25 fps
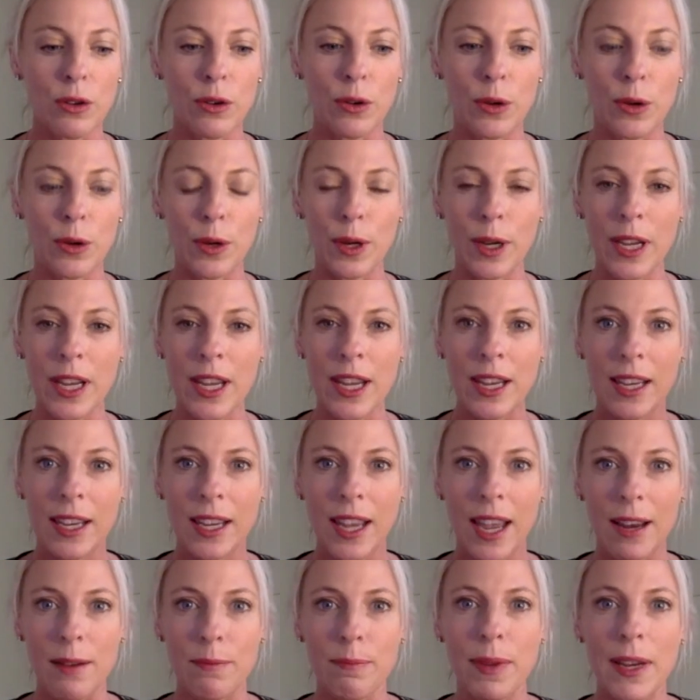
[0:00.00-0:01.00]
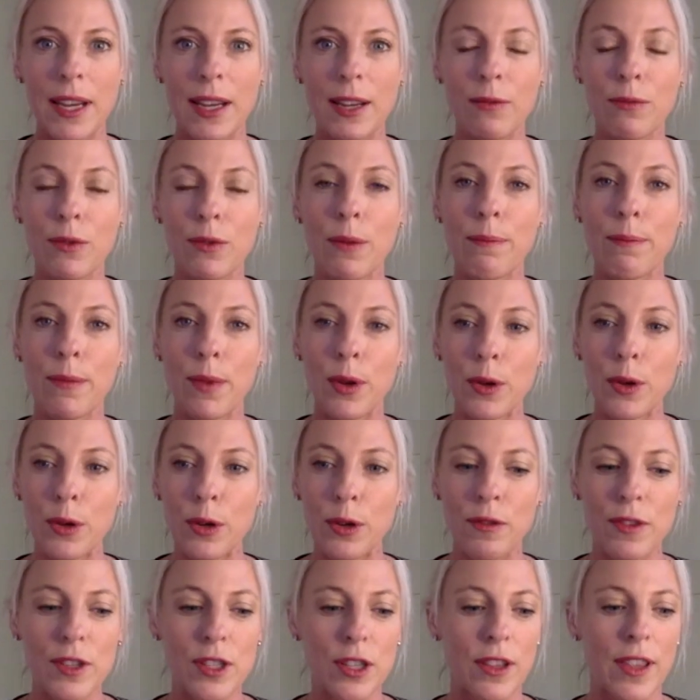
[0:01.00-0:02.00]
you know, can be
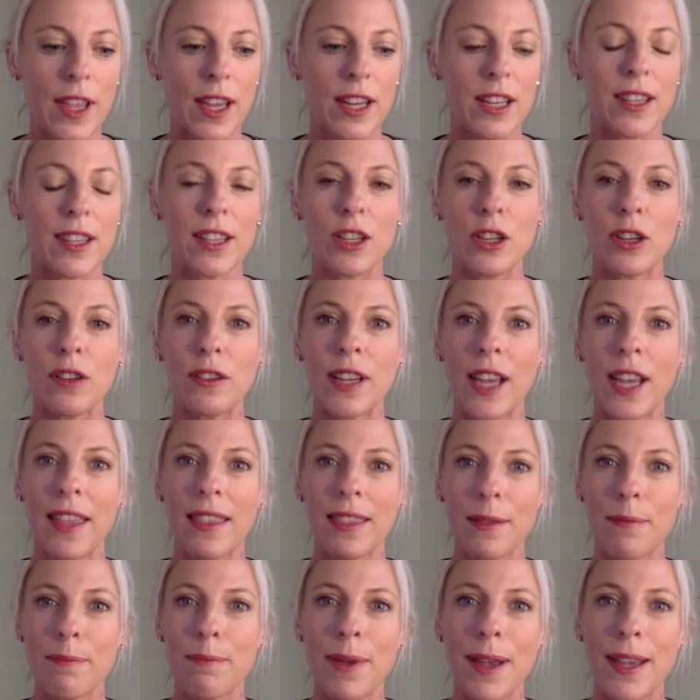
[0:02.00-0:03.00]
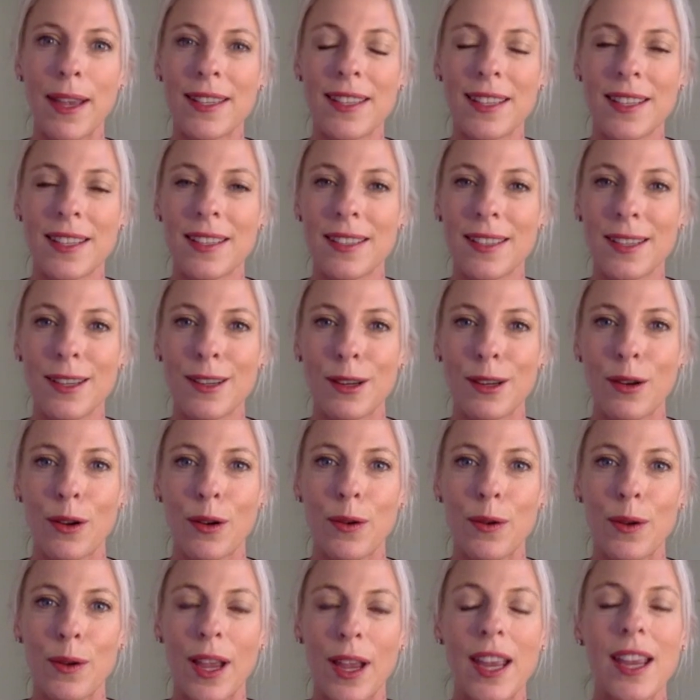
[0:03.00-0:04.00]
removed, so that you get the best, you
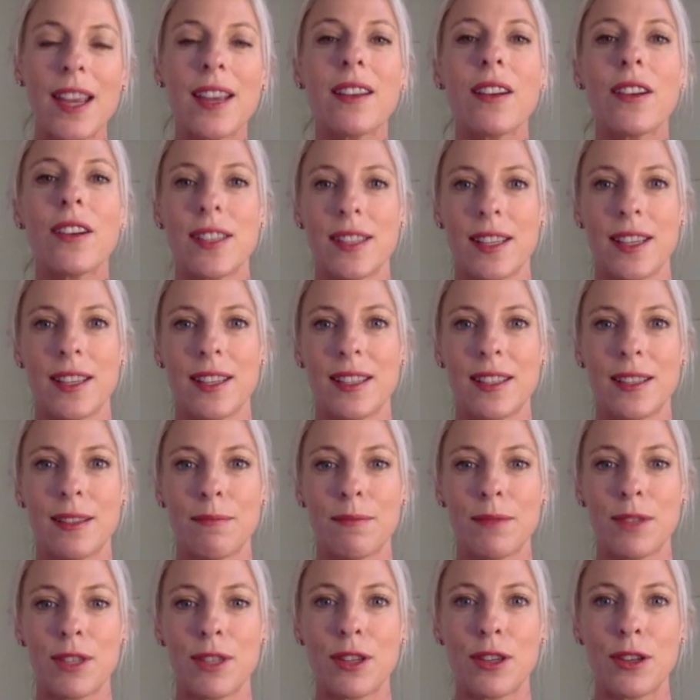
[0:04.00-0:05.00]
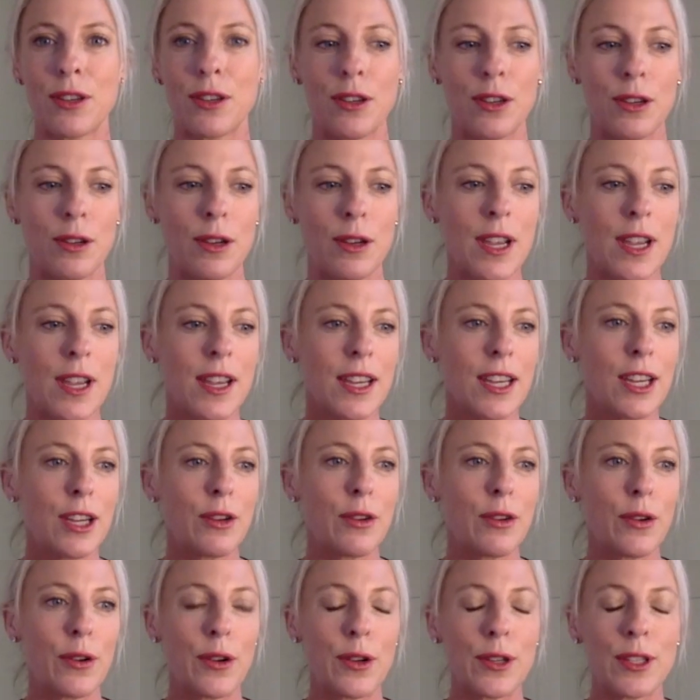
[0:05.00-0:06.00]
know, ecosystem to,
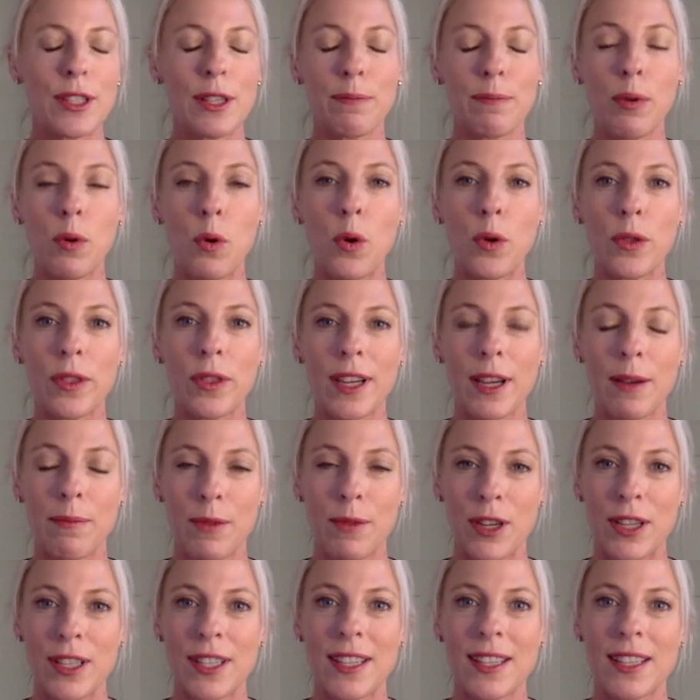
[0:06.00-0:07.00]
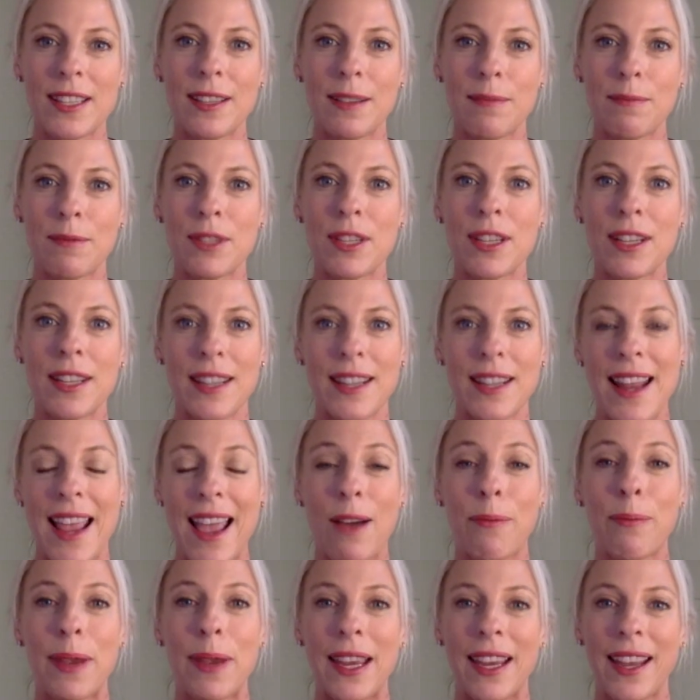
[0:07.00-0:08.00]
you know, support the immune system to
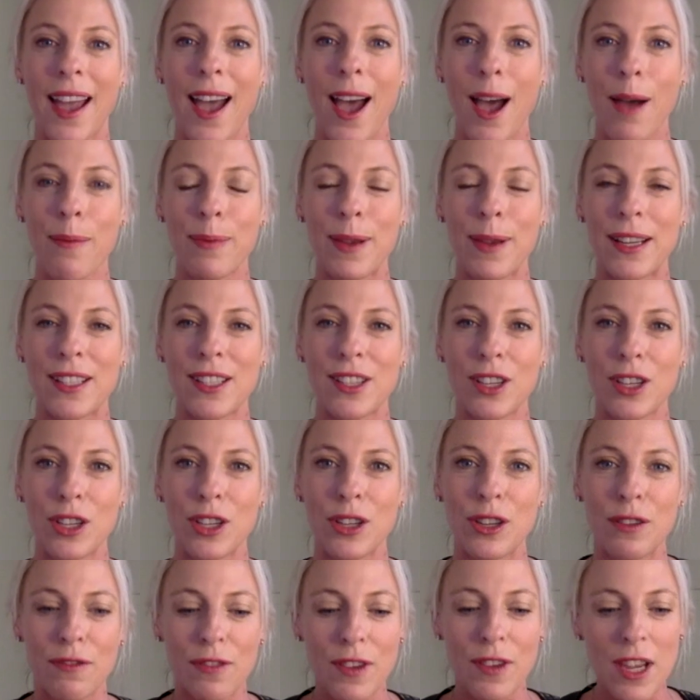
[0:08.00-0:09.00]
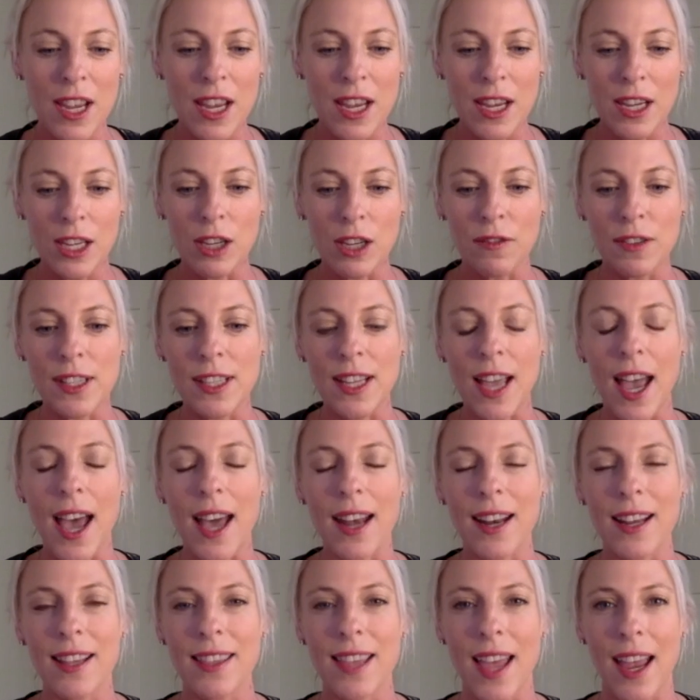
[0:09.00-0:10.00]
now pick up. And so you've
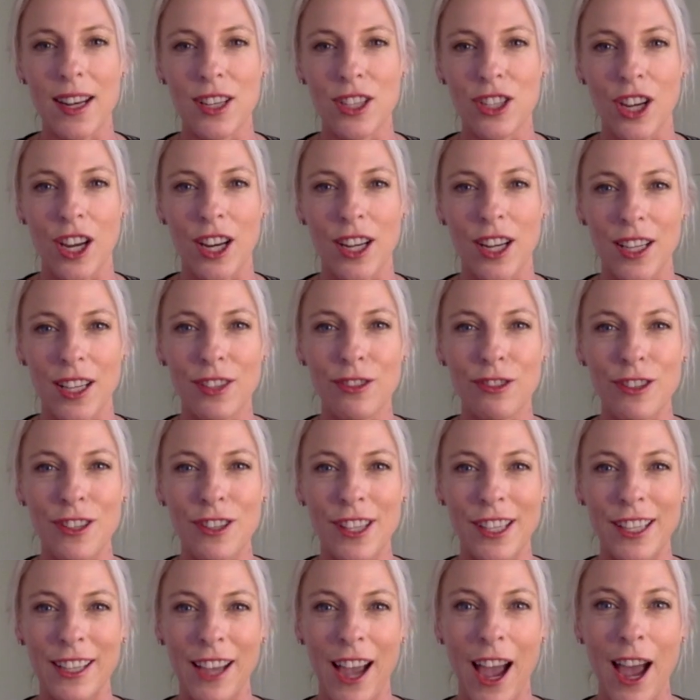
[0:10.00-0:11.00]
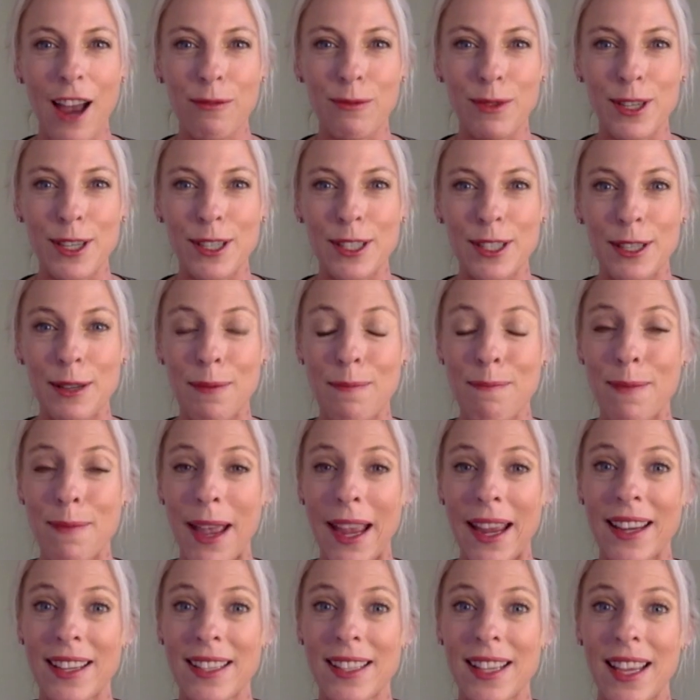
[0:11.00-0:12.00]
started that journey through the gut, which is
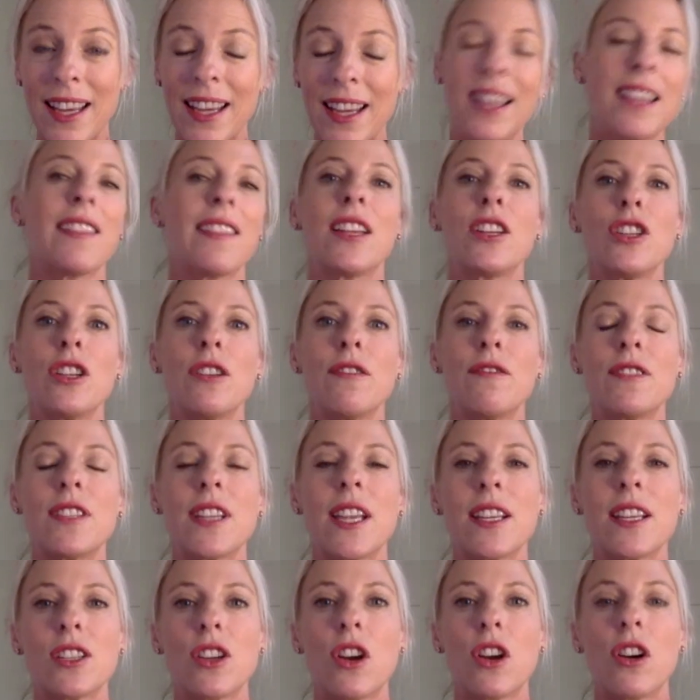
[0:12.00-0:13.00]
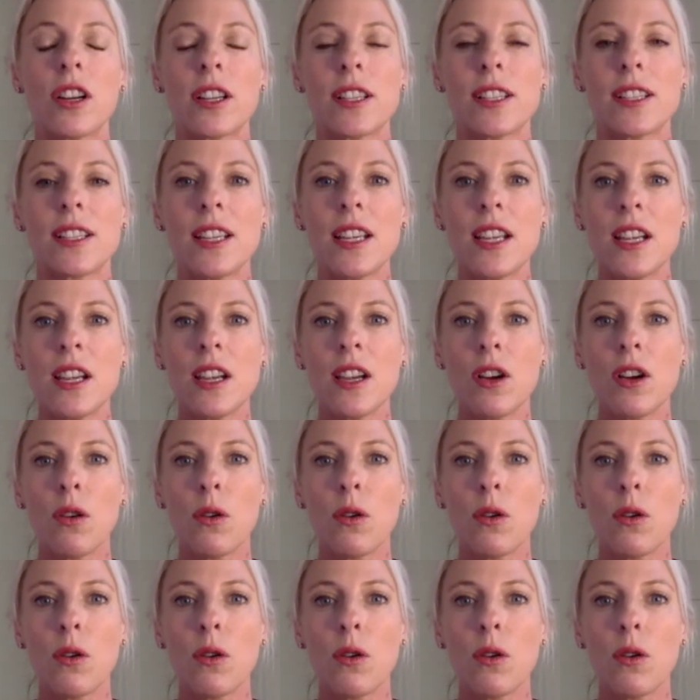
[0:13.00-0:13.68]
amazing. And then you've detoxed mm-hmm.